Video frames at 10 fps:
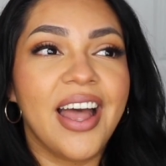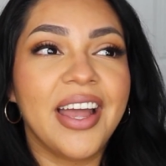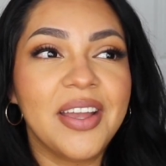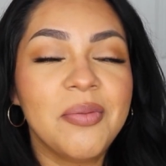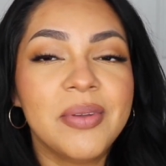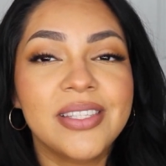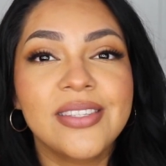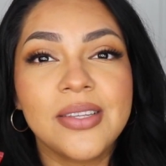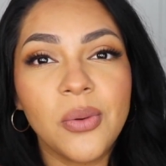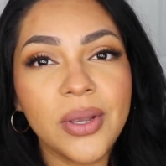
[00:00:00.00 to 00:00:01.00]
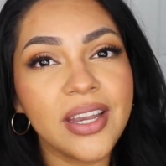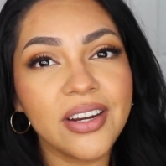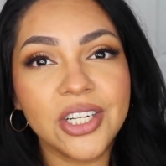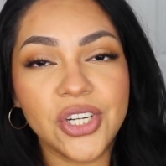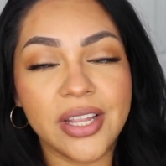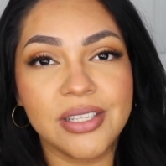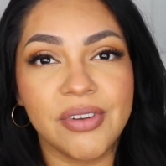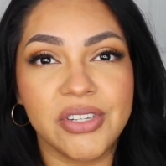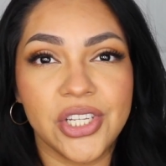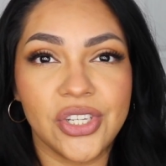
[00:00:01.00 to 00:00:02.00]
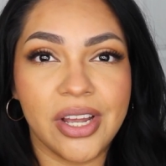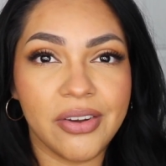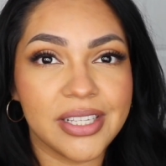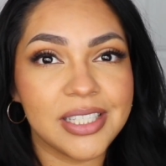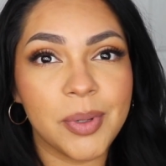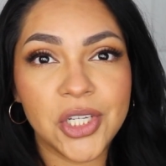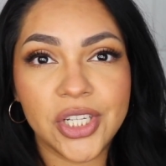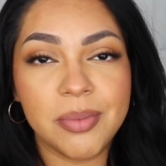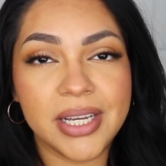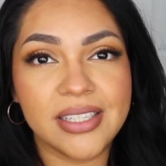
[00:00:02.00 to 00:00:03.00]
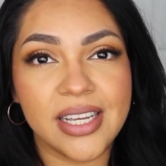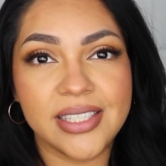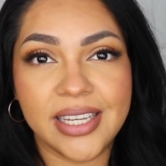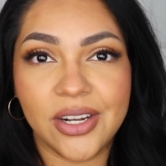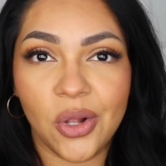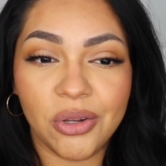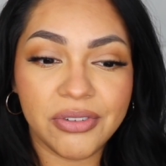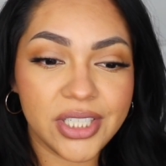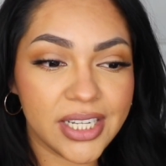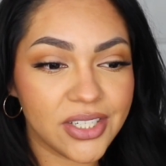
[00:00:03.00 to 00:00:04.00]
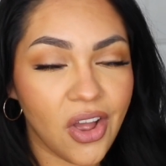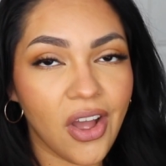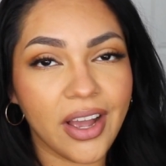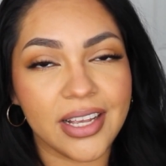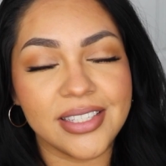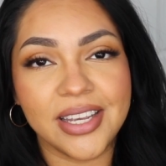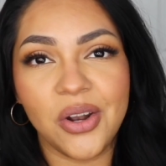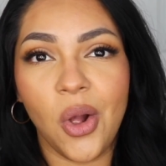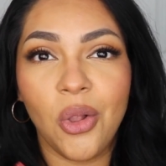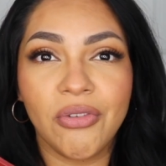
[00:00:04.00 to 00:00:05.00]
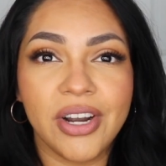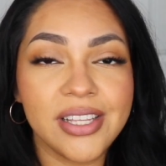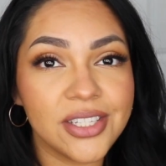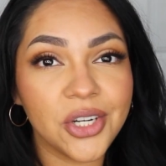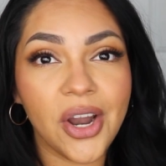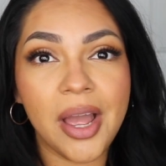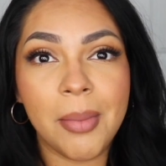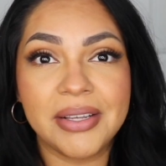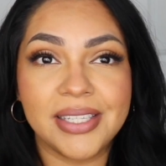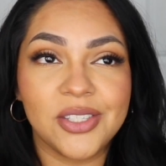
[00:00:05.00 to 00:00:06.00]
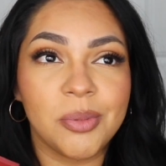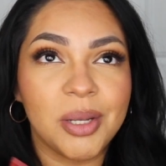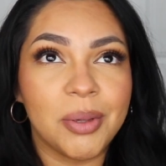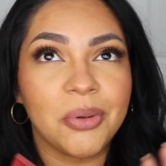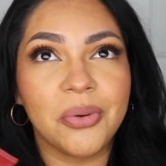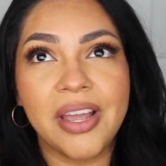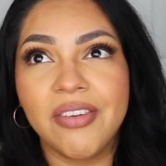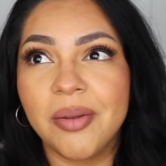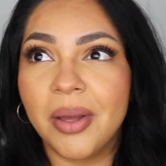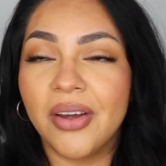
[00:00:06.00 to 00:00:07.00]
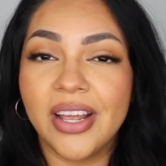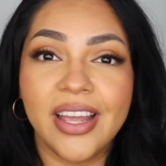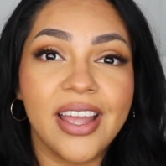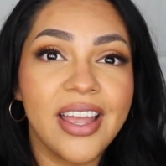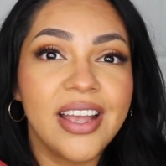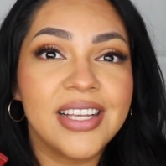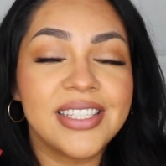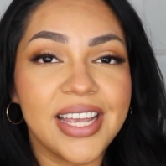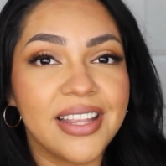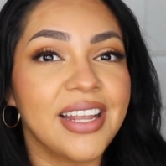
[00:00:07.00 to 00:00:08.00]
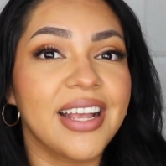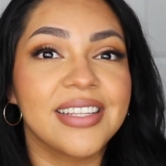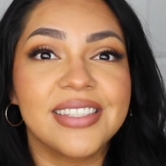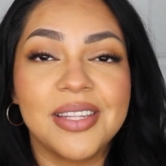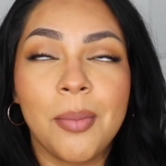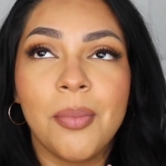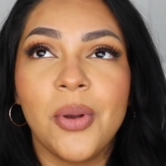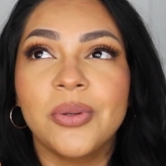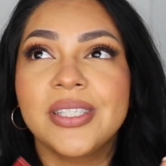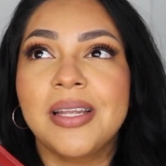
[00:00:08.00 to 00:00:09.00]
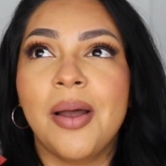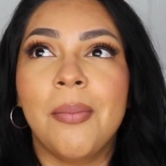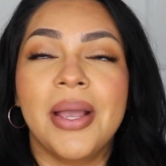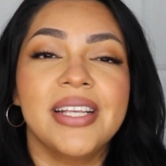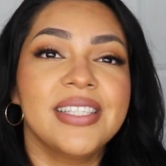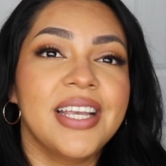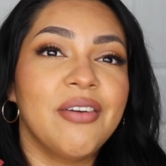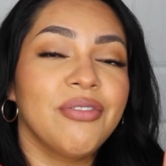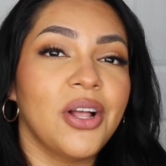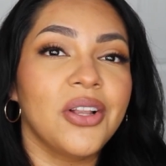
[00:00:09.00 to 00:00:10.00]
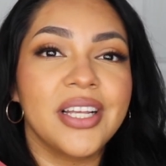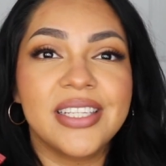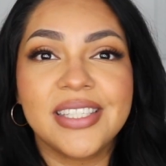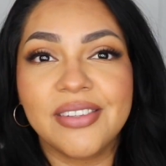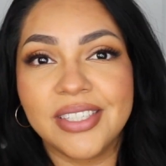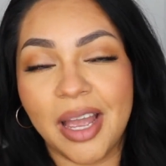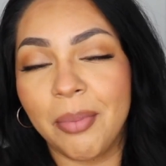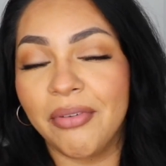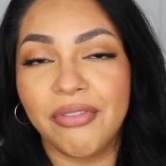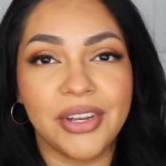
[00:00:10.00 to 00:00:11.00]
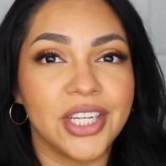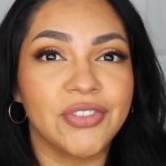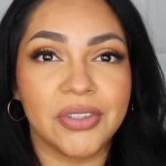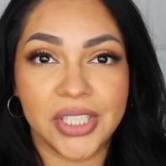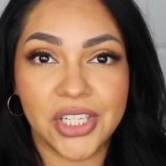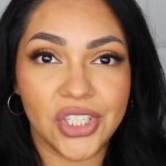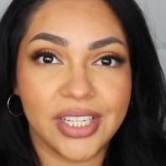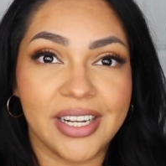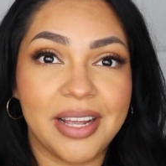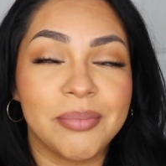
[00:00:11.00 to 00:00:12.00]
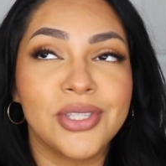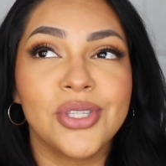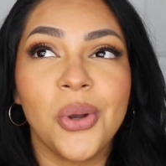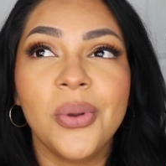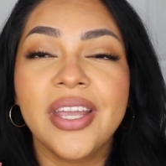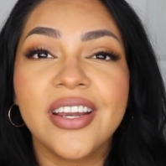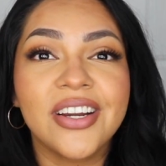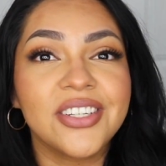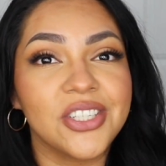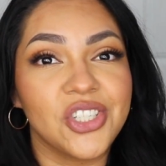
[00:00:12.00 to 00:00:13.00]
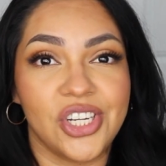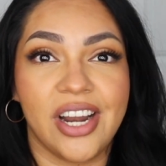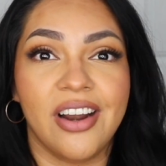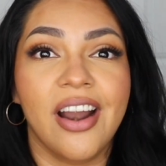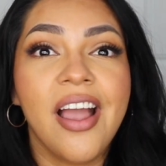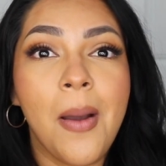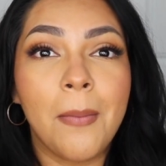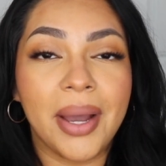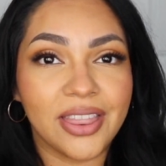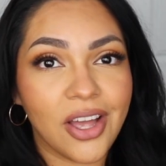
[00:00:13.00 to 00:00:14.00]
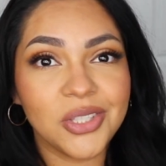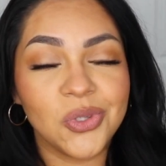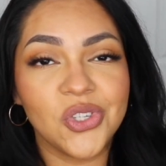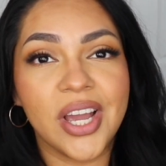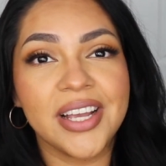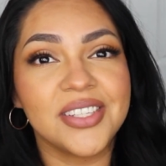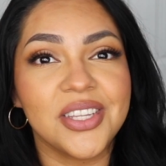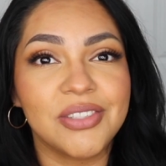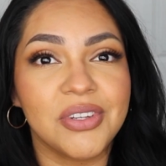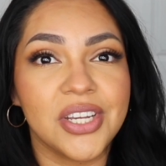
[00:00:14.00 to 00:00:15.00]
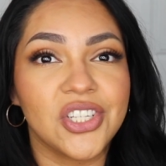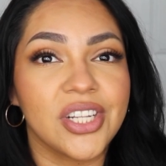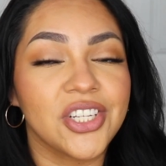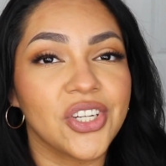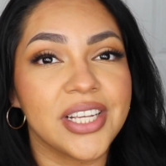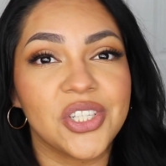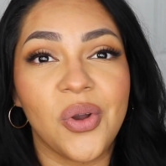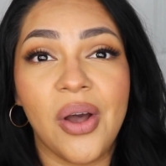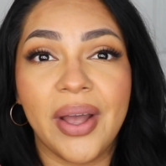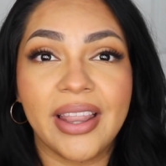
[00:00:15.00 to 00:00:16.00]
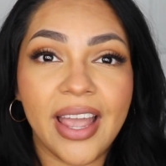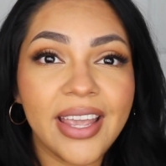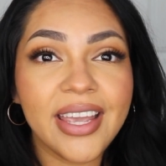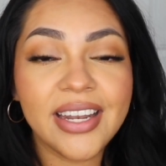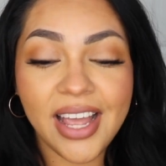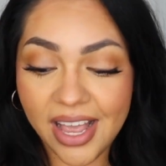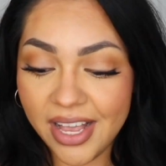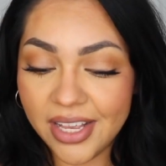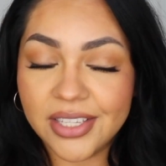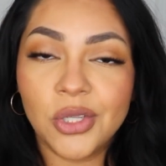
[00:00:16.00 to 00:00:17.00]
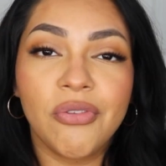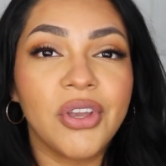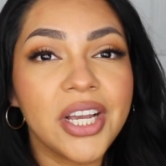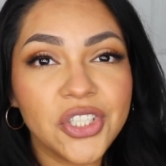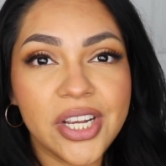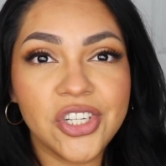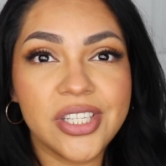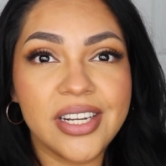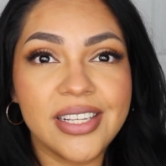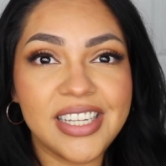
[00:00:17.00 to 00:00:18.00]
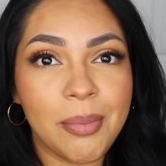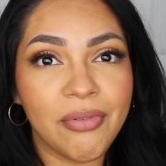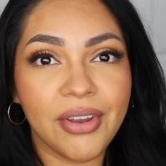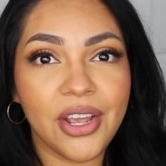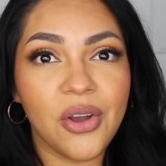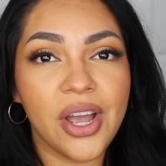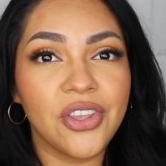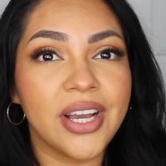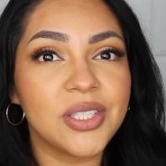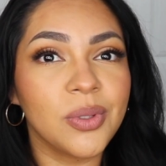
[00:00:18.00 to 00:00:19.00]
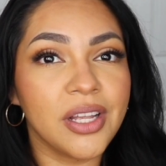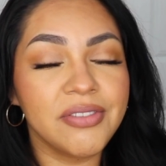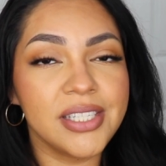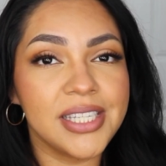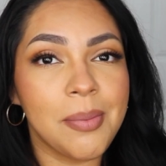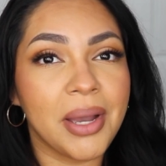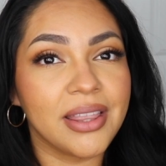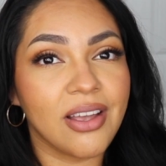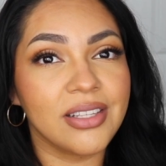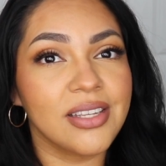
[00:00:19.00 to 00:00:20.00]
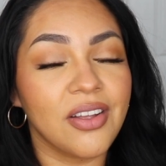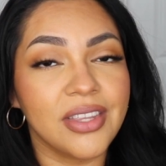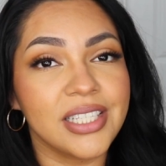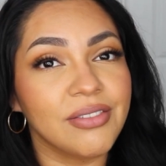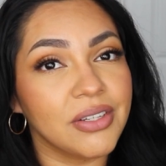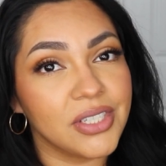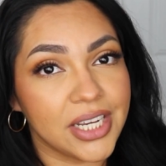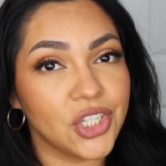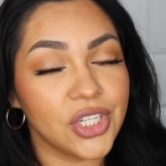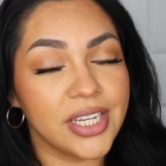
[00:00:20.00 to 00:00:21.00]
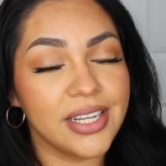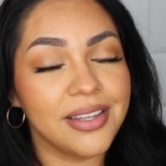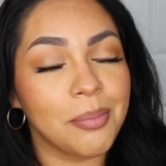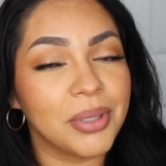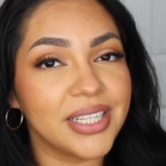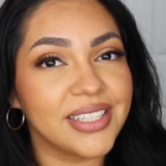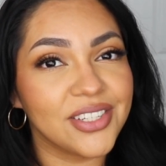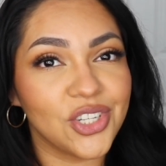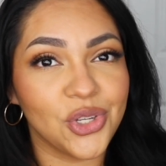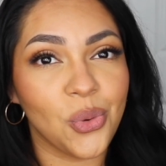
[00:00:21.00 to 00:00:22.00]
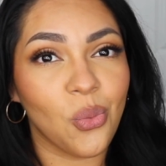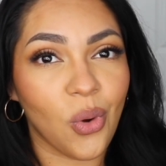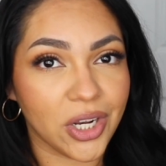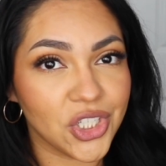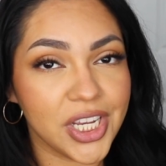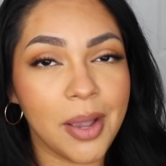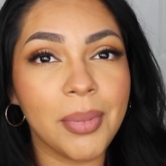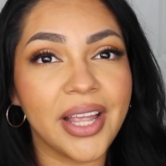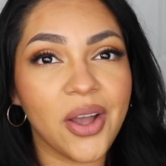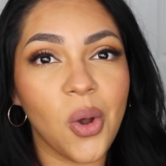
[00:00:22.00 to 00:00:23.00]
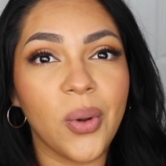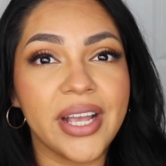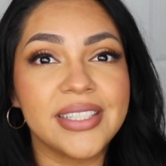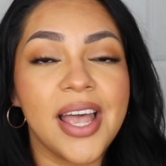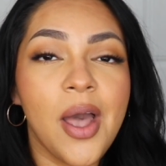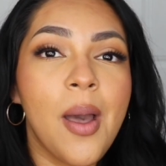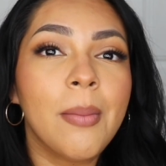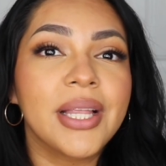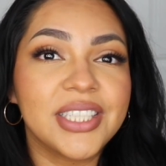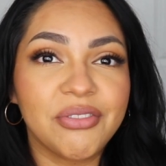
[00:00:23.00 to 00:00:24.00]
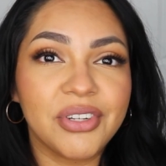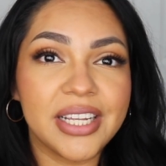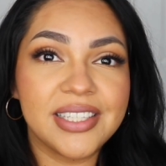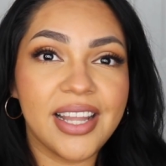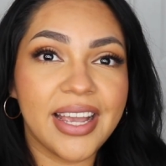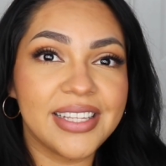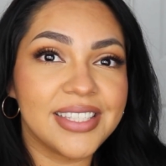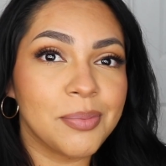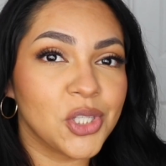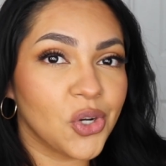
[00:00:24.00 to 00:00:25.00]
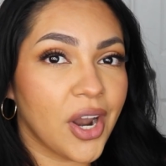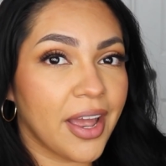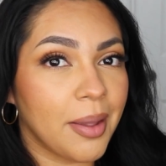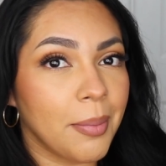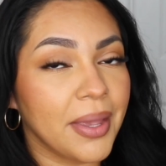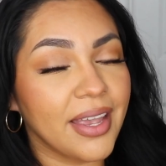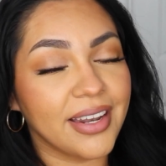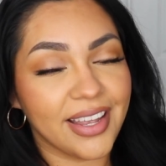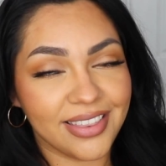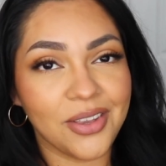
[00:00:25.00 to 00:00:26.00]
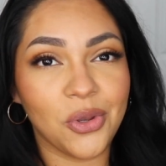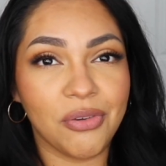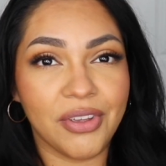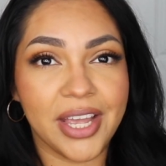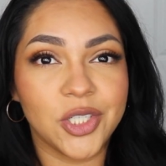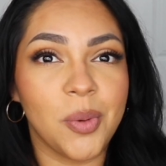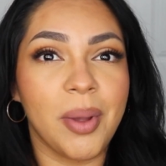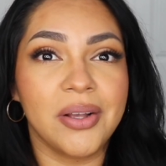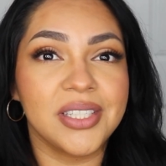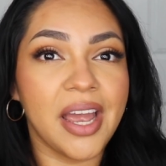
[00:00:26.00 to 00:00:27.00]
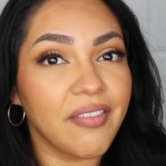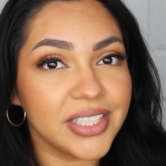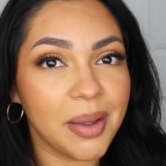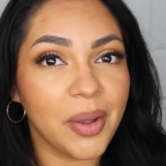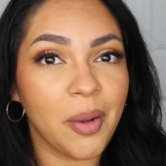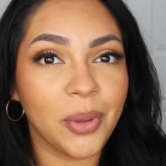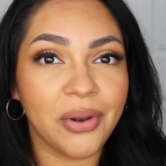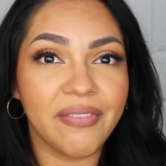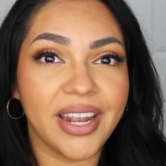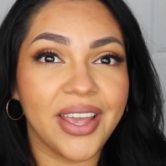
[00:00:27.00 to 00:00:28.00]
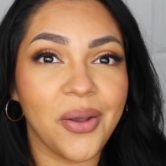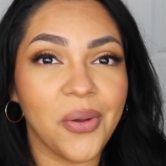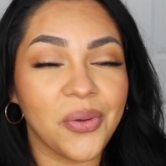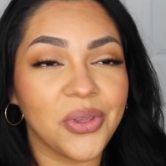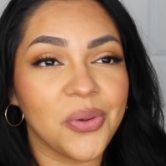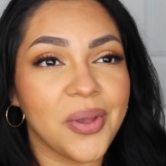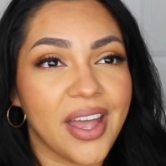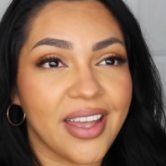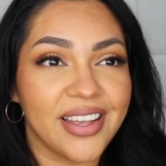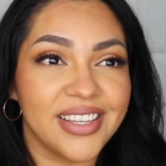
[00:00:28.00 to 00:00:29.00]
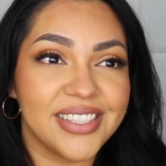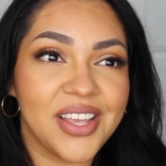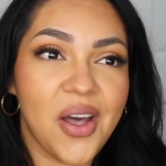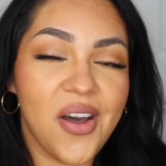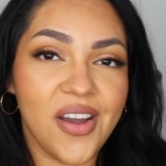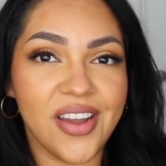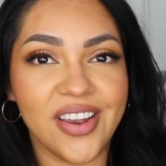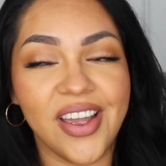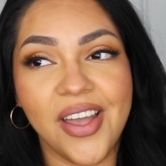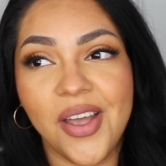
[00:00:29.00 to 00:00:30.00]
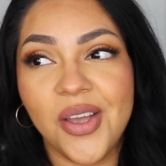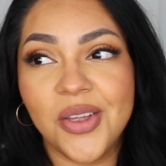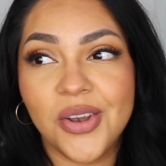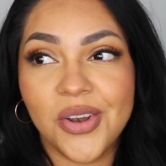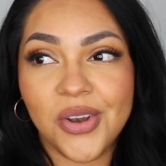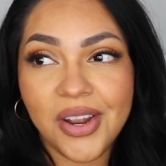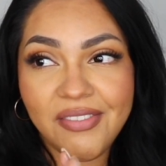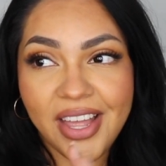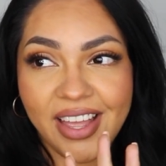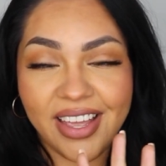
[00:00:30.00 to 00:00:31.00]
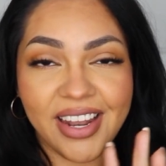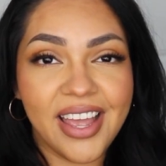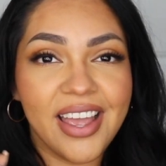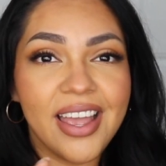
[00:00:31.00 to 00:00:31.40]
I have been so eager to try this foundation out, especially because I see it all over TikTok, I see it all over Instagram, I see so many people raving about it, saying that like it's the most amazing, flawless type of finish foundation, and I'm so eager to share my thoughts with you guys on this foundation, let you guys know how I like it. So if you guys are interested in this type of video and you guys would love to see my thoughts on this foundation, then please continue watching. But like always, please don't forget to like and subscribe and hit that notification bell so every time I upload a video, you guys are notified.